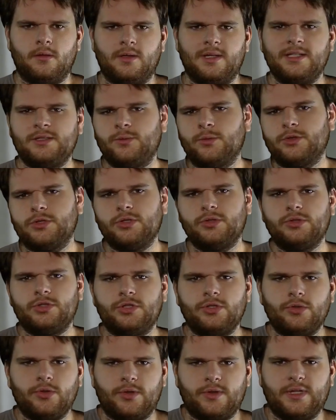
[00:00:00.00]
This will do
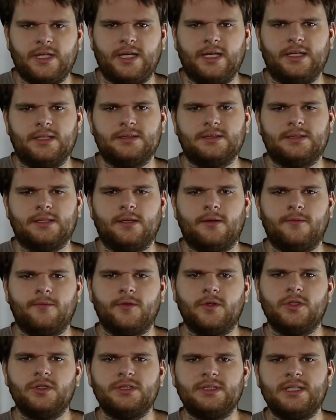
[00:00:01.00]
two things.
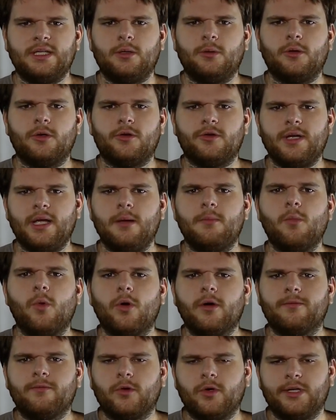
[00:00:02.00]
First, it will create
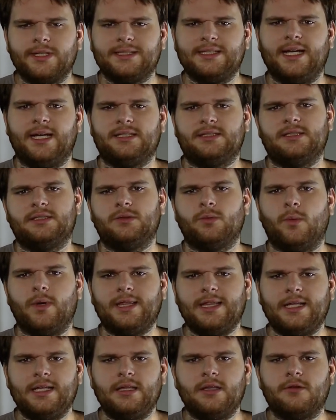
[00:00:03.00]
more vortexes
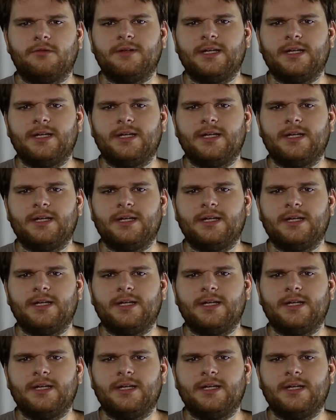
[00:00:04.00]
within the